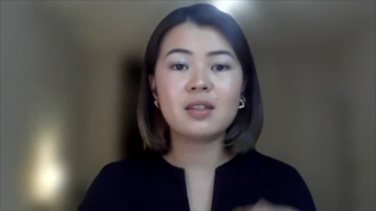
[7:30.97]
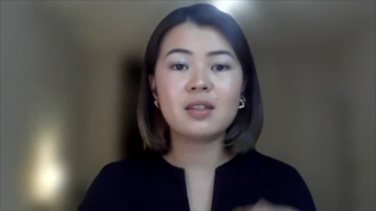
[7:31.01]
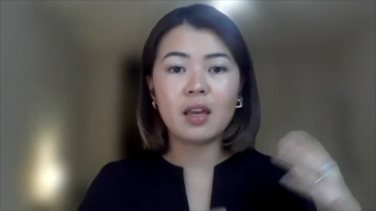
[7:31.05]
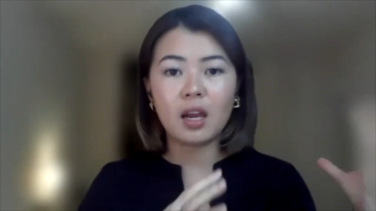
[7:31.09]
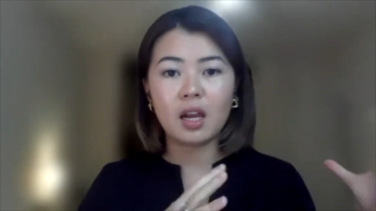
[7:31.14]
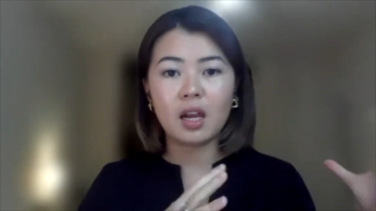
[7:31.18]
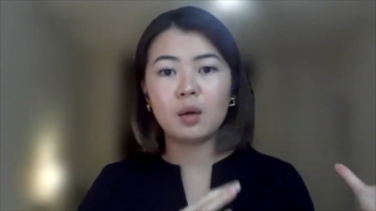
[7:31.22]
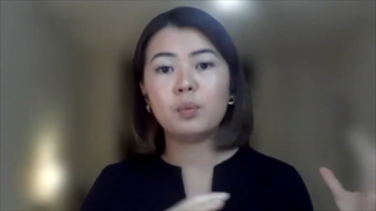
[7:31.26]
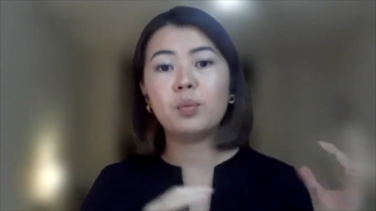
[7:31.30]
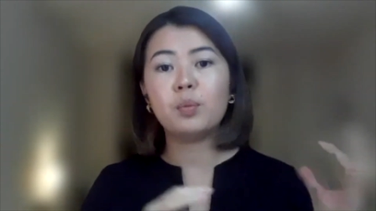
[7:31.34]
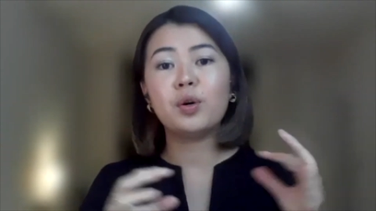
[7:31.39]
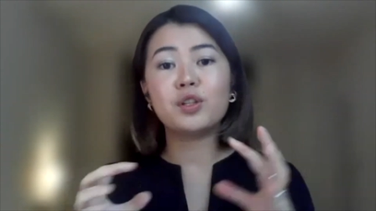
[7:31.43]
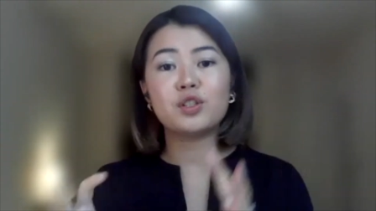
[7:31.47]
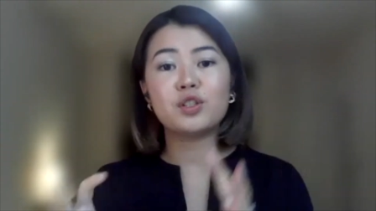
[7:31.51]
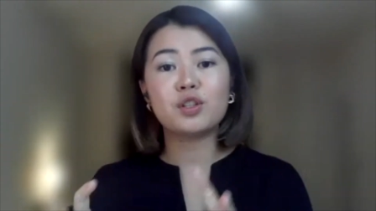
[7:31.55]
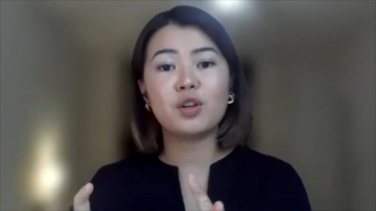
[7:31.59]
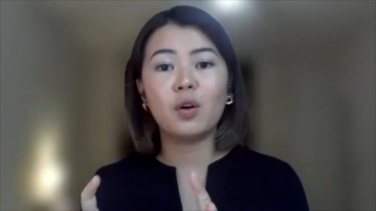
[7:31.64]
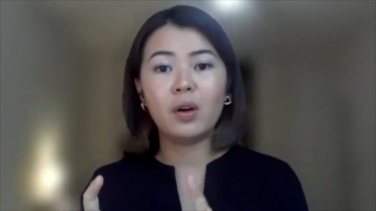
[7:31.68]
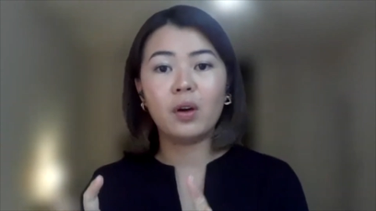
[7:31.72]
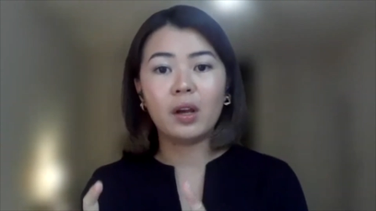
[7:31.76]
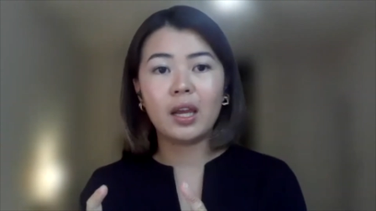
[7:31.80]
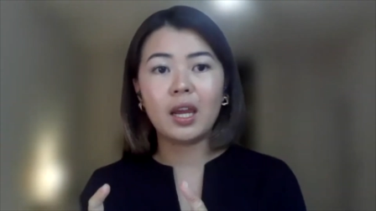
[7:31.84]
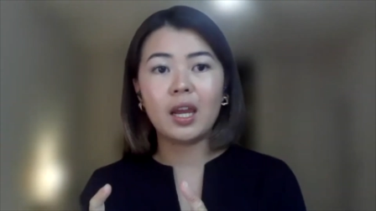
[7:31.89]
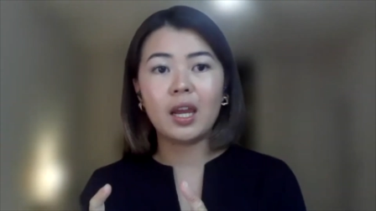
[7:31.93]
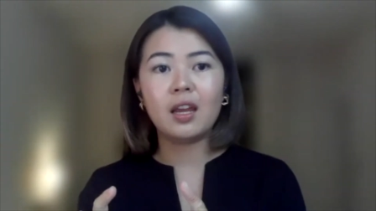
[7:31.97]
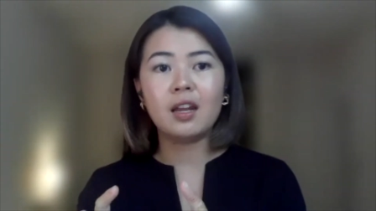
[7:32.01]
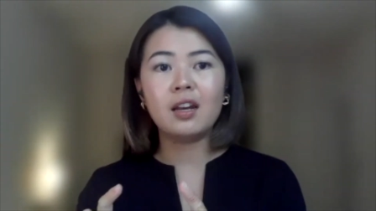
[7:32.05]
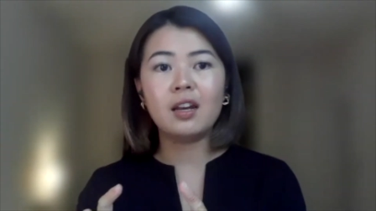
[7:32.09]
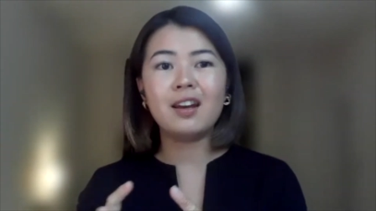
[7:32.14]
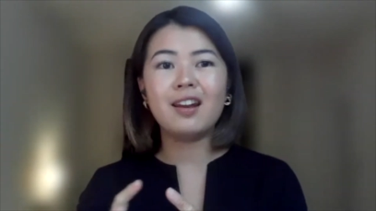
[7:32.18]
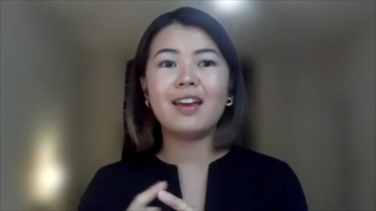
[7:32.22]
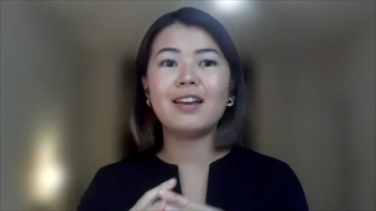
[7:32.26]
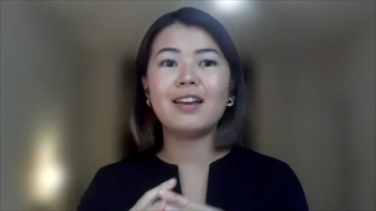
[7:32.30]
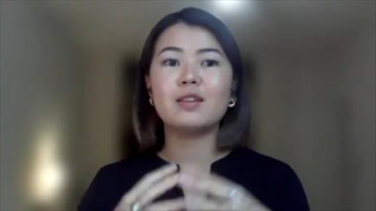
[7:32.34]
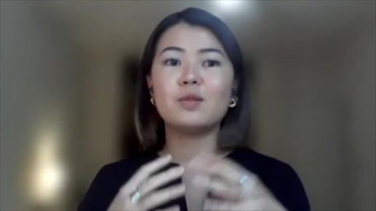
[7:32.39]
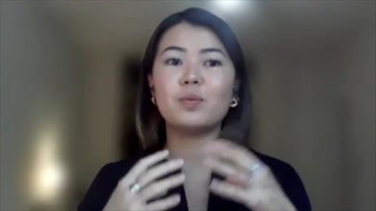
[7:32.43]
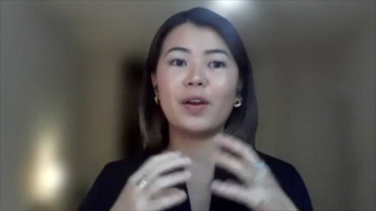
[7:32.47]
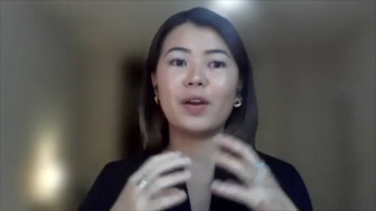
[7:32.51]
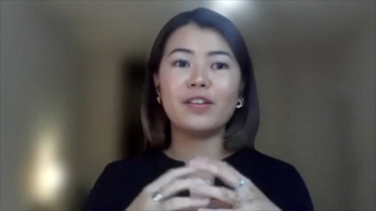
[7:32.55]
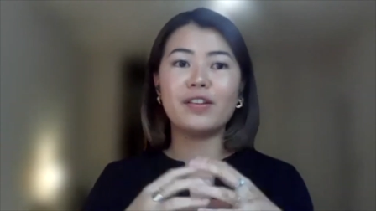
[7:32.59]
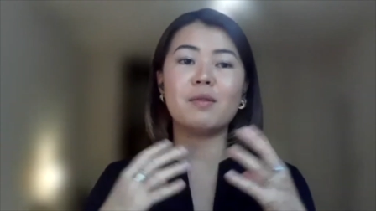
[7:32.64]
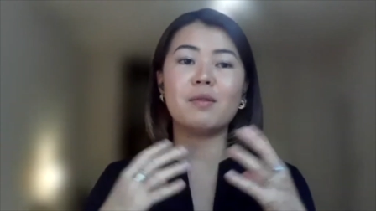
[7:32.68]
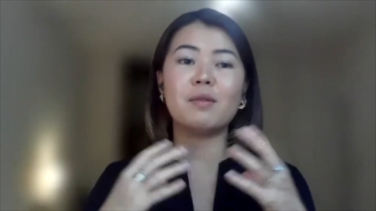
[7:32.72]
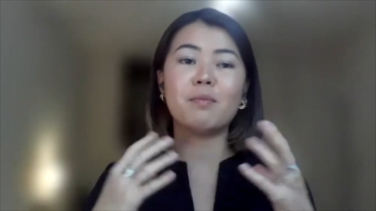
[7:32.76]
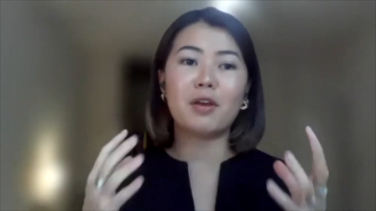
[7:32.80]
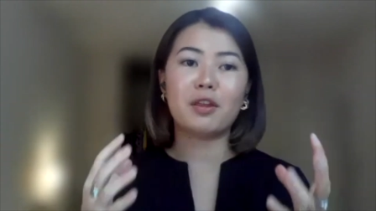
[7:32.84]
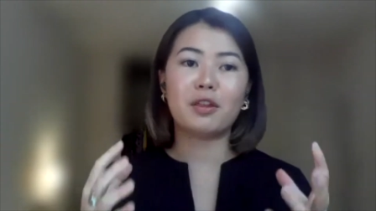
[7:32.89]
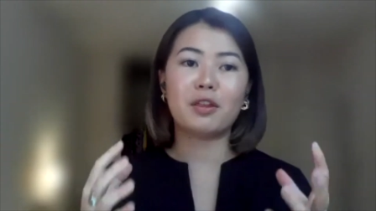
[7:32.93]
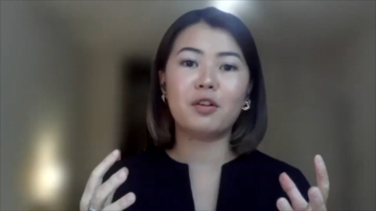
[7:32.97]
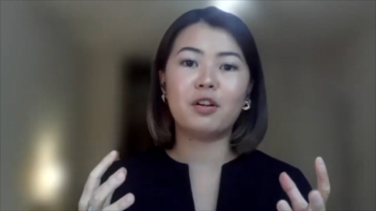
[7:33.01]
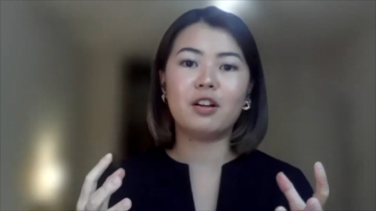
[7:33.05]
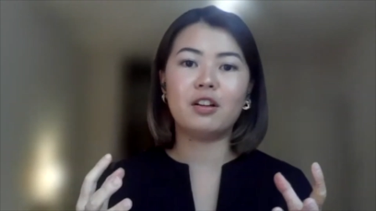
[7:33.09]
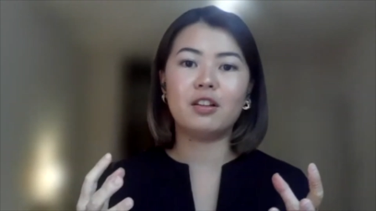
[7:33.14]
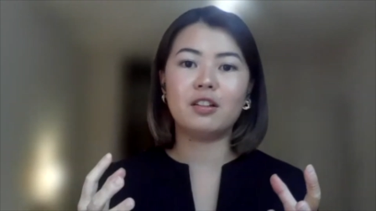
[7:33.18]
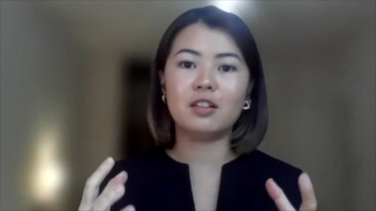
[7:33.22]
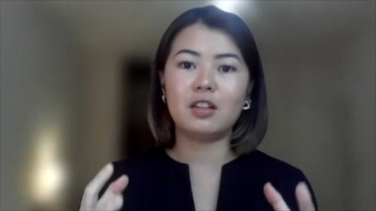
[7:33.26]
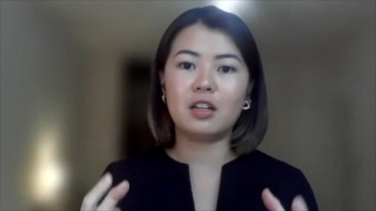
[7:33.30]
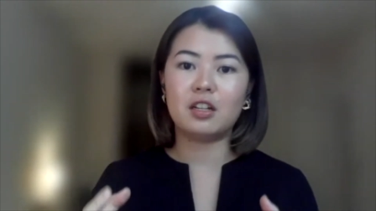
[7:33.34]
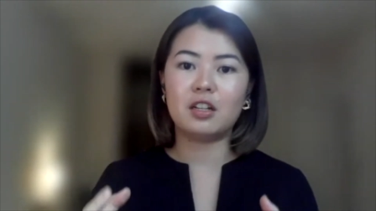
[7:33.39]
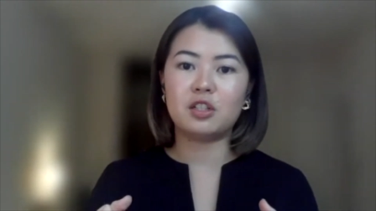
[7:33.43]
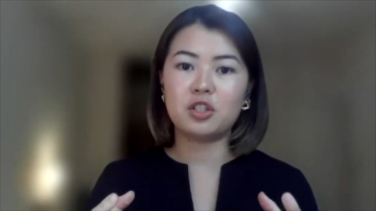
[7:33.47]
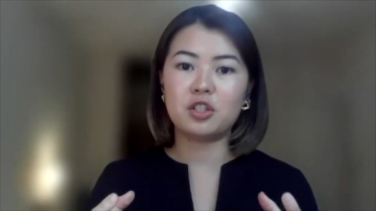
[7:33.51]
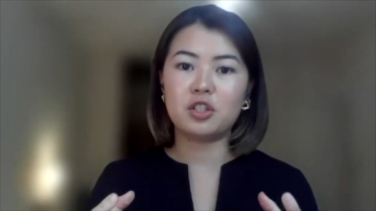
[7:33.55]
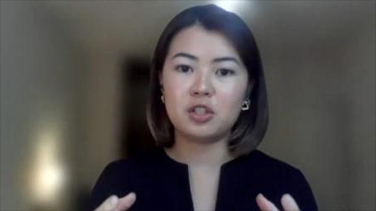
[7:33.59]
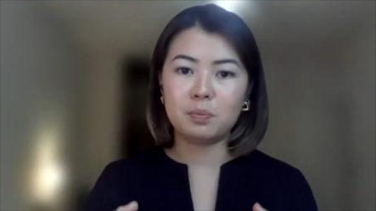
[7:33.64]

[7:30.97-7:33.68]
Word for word: the inputs going in, as well as the methodology,